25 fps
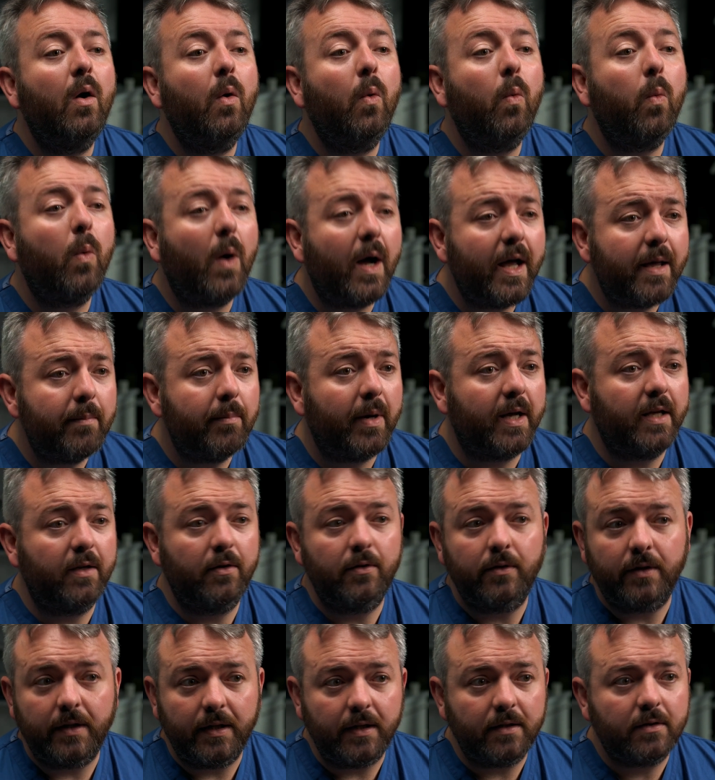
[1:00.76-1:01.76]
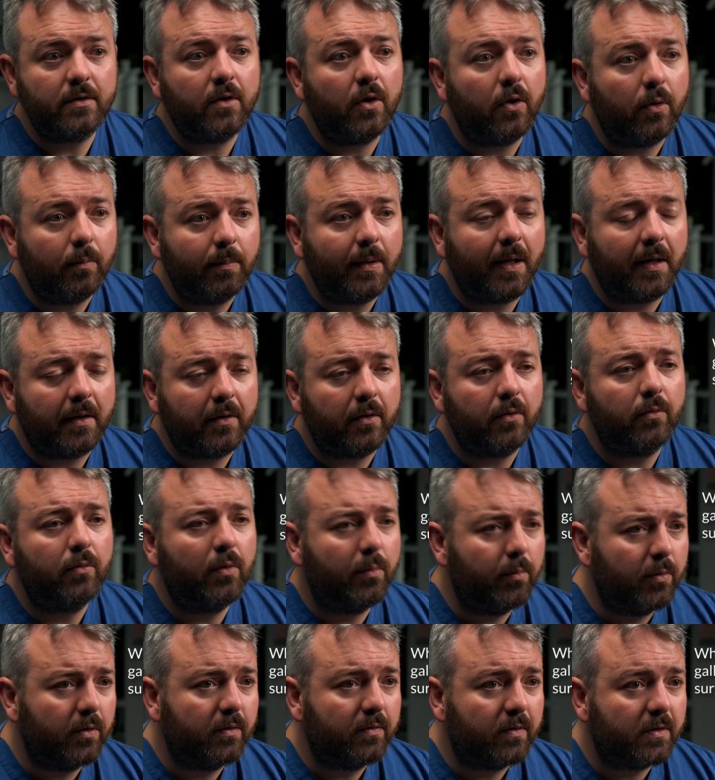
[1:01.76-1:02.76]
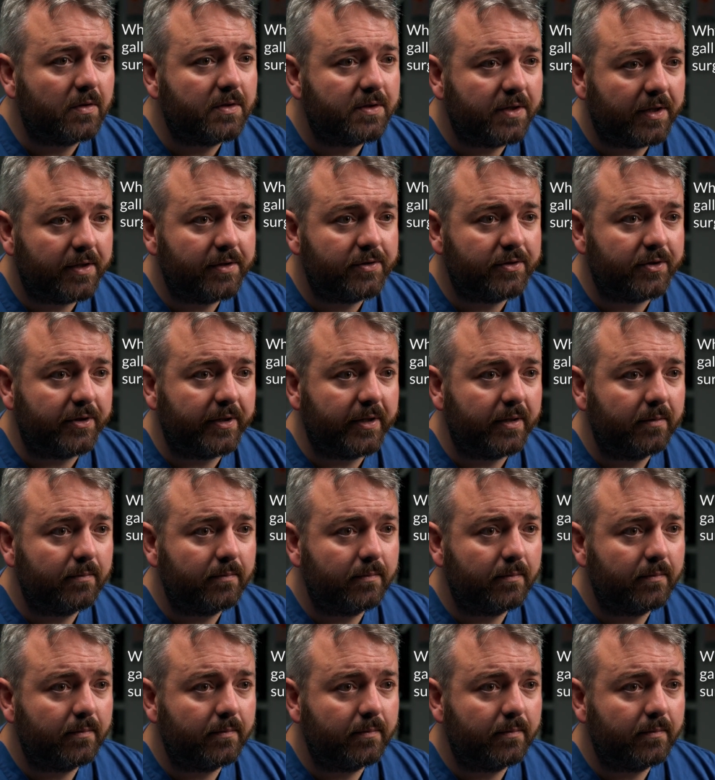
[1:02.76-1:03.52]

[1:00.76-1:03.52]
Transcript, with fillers: Why might you need gallbladder removal surgery?